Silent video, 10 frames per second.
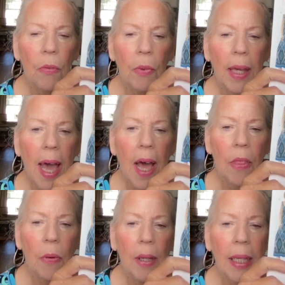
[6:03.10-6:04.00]

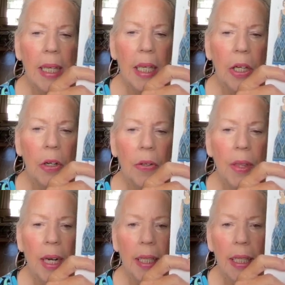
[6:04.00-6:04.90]
gathering here
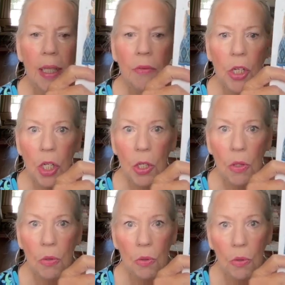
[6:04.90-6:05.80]
that it gives
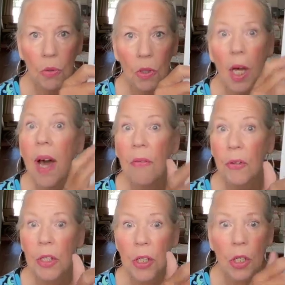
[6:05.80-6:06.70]
you
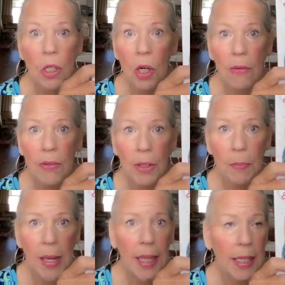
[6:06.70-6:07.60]
coverage over the
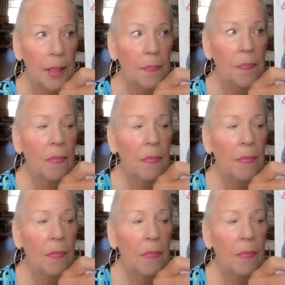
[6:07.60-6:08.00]
belly.